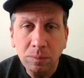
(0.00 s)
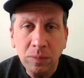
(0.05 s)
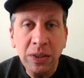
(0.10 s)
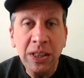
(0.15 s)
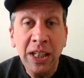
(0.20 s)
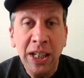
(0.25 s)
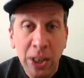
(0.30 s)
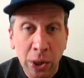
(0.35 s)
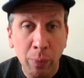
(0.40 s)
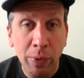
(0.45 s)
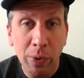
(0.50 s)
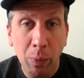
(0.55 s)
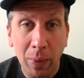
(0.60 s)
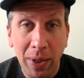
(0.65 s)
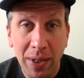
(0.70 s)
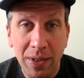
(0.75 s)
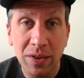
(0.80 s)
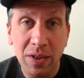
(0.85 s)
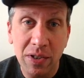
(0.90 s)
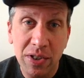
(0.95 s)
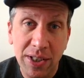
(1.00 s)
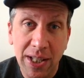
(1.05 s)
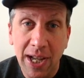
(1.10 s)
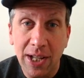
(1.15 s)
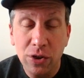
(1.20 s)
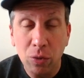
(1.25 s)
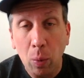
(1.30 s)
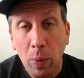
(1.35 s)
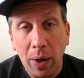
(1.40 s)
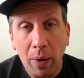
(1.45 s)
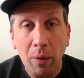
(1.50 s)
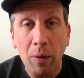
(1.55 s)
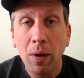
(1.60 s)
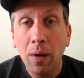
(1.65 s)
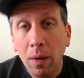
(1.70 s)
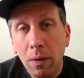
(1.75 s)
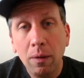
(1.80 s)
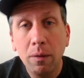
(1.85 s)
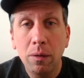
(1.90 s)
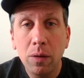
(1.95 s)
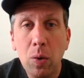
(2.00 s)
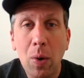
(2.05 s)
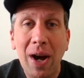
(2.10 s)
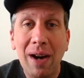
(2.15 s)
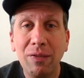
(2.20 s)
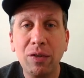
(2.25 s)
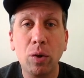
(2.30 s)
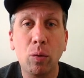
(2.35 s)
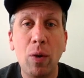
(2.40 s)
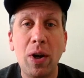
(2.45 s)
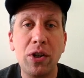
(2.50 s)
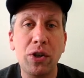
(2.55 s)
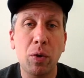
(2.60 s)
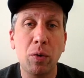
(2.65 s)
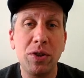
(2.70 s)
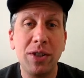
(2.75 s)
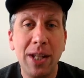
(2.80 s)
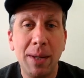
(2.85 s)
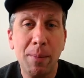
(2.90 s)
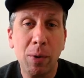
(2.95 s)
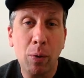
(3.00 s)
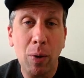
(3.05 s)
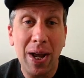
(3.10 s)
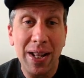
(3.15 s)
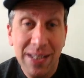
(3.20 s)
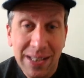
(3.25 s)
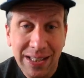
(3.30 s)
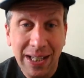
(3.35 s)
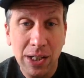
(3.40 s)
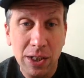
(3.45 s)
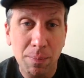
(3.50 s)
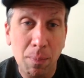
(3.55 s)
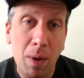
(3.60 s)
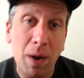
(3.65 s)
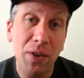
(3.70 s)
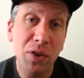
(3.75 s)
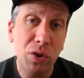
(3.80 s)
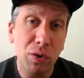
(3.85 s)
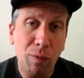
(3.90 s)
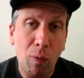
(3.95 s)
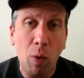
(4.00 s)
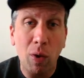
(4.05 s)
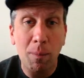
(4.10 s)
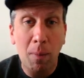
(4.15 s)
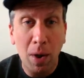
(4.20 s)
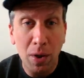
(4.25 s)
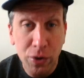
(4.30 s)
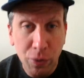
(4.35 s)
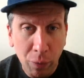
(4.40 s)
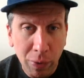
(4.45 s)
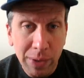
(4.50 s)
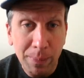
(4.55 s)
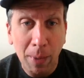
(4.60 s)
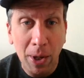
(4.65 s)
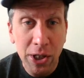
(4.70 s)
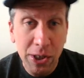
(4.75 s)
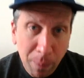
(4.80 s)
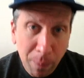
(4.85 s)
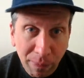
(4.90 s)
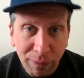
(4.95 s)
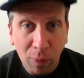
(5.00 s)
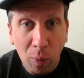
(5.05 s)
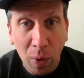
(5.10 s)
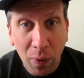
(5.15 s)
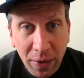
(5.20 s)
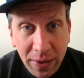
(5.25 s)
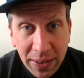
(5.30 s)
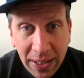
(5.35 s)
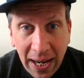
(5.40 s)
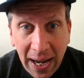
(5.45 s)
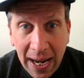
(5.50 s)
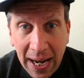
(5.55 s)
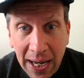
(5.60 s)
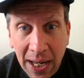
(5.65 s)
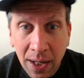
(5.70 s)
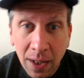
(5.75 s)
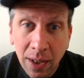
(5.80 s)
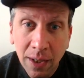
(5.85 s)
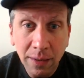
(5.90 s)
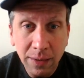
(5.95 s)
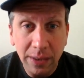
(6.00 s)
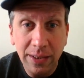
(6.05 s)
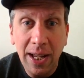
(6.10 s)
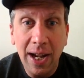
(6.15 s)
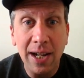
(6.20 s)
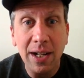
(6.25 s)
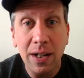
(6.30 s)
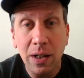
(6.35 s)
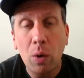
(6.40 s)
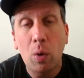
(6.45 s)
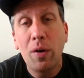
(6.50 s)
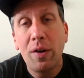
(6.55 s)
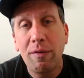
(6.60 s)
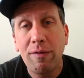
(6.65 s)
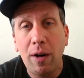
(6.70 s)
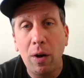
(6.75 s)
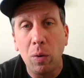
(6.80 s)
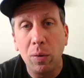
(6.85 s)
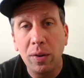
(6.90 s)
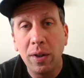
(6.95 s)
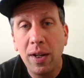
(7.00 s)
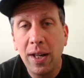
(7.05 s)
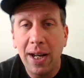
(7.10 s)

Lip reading: Hillary wins in states where you have to register as a Democrat 6 months, 4 months, 3 months before the date in order to vote.